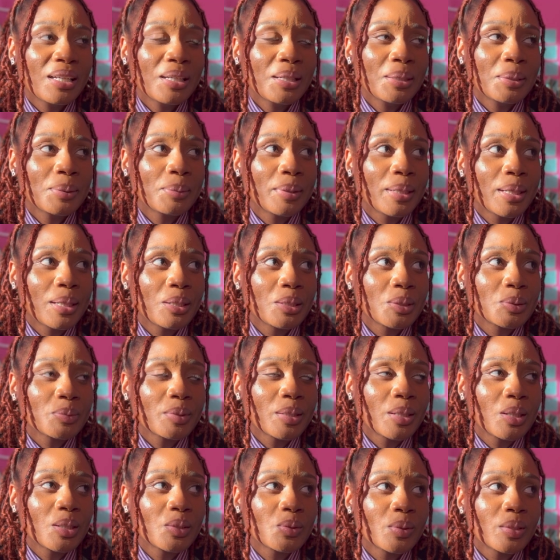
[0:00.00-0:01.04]
What else?
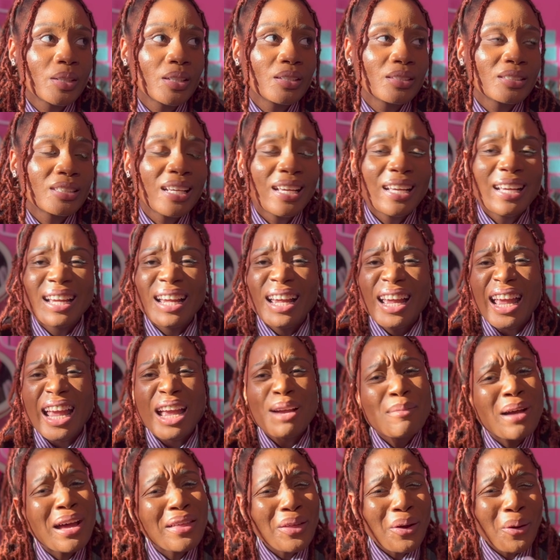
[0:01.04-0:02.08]
Am
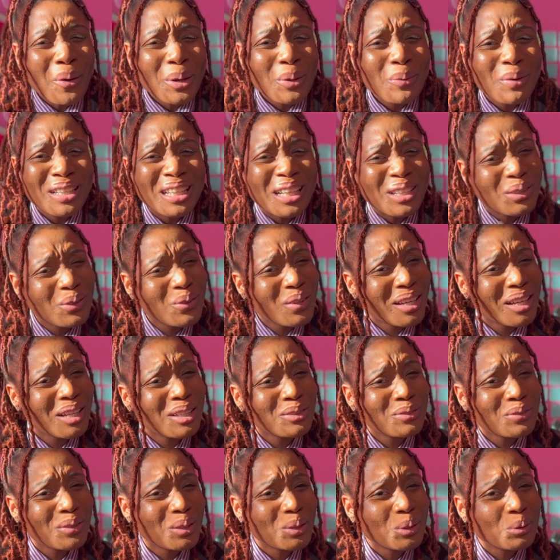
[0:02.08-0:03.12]
I the only one that don't care
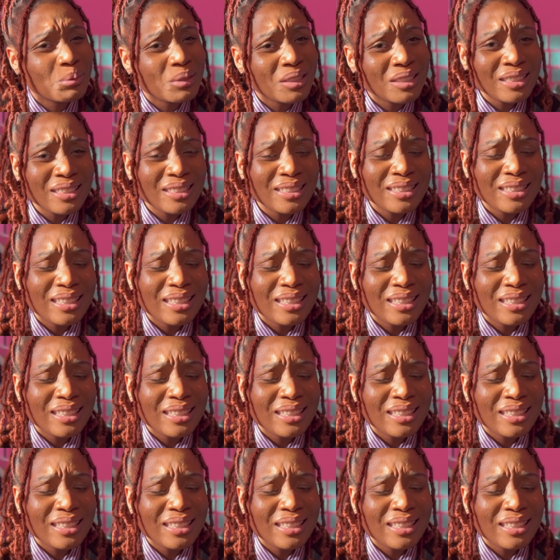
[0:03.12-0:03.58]
for Louis?